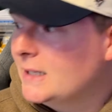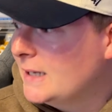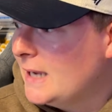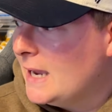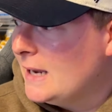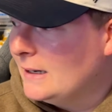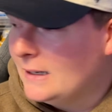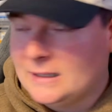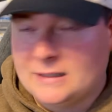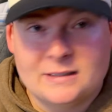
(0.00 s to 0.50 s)

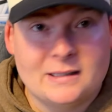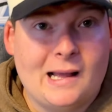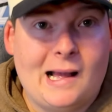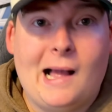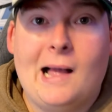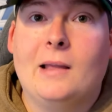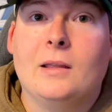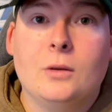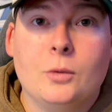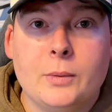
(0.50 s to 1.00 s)
Again, it's the
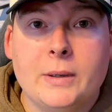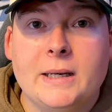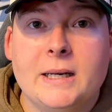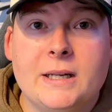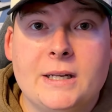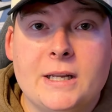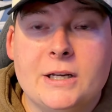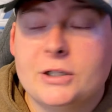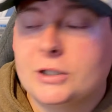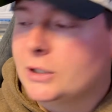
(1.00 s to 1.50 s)
Halloween
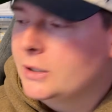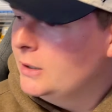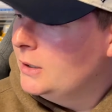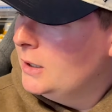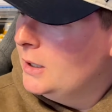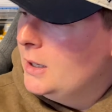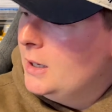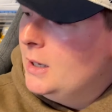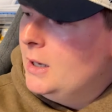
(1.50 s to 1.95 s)
edition.